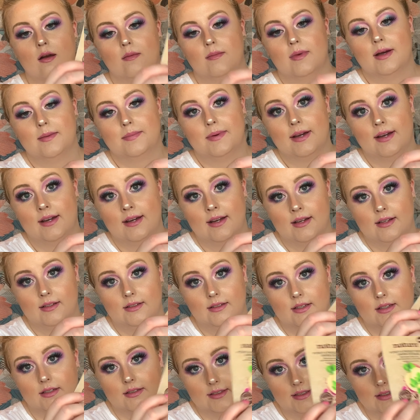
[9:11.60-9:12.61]
My bad,
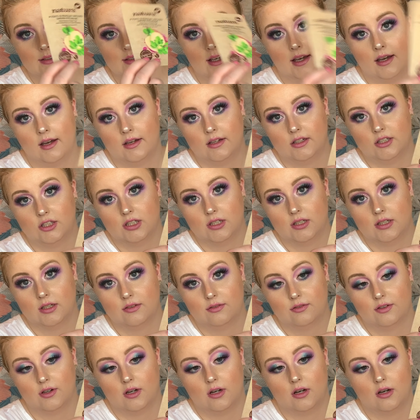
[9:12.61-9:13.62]
this is actually
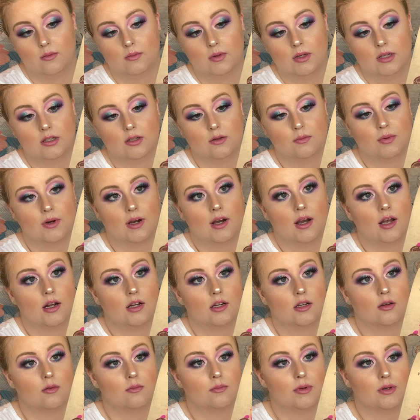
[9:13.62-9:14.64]
from the
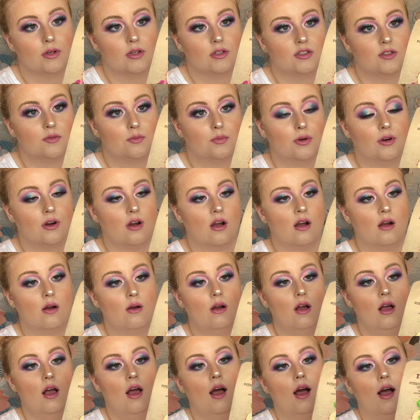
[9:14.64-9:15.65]
brand Beauty Pro,